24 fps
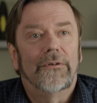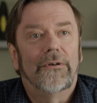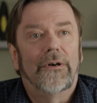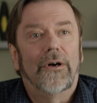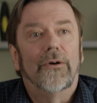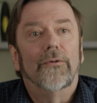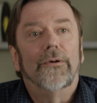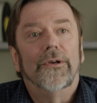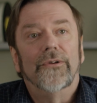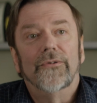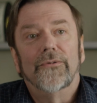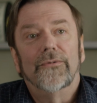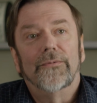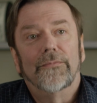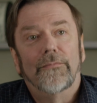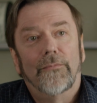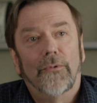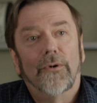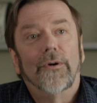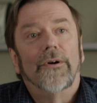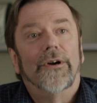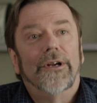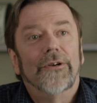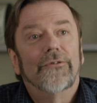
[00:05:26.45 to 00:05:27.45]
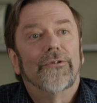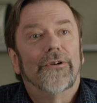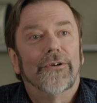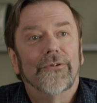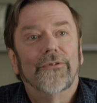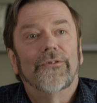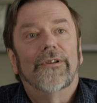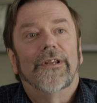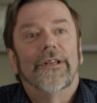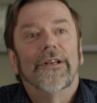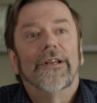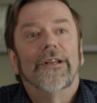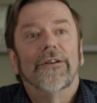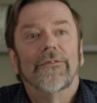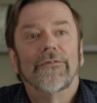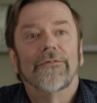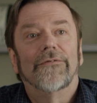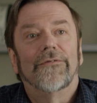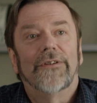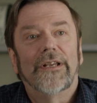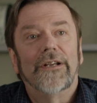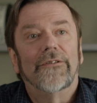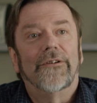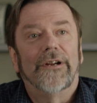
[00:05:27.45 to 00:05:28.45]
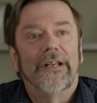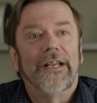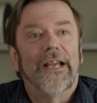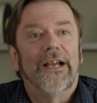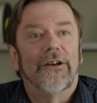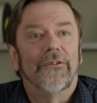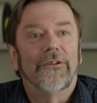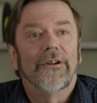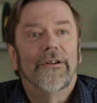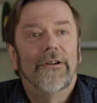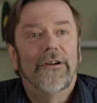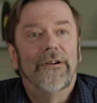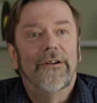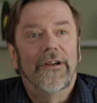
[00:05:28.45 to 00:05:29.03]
always more interested in figuring out